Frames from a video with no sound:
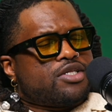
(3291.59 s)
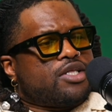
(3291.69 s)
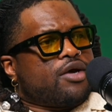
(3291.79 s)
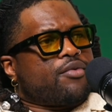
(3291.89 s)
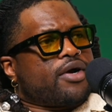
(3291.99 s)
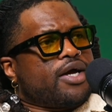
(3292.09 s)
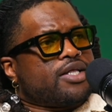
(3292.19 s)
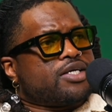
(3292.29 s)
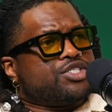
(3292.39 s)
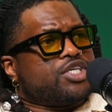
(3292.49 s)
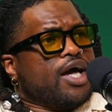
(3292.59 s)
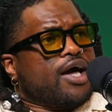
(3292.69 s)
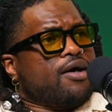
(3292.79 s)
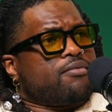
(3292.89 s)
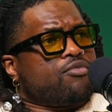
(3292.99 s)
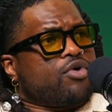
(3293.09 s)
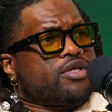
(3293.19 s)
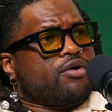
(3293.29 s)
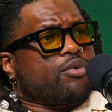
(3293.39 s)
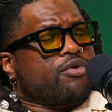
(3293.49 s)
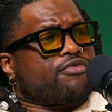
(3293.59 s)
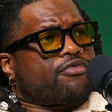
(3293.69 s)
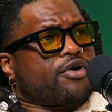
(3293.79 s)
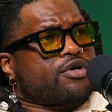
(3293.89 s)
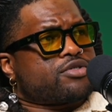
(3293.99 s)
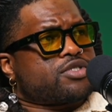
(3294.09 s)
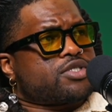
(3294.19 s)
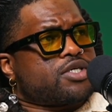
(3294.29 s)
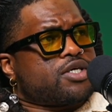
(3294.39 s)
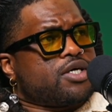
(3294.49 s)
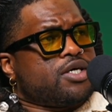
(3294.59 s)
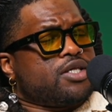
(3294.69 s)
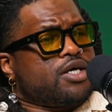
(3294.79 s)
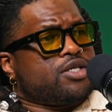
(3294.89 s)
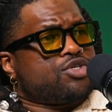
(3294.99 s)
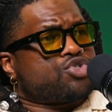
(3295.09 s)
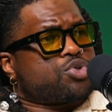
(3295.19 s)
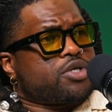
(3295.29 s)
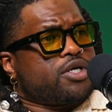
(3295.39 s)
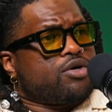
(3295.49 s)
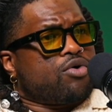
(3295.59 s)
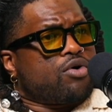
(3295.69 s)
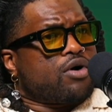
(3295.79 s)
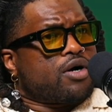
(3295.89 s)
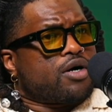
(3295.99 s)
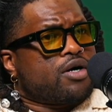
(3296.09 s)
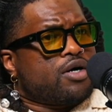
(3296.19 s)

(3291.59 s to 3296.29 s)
they were in a jam when they were first in the industry or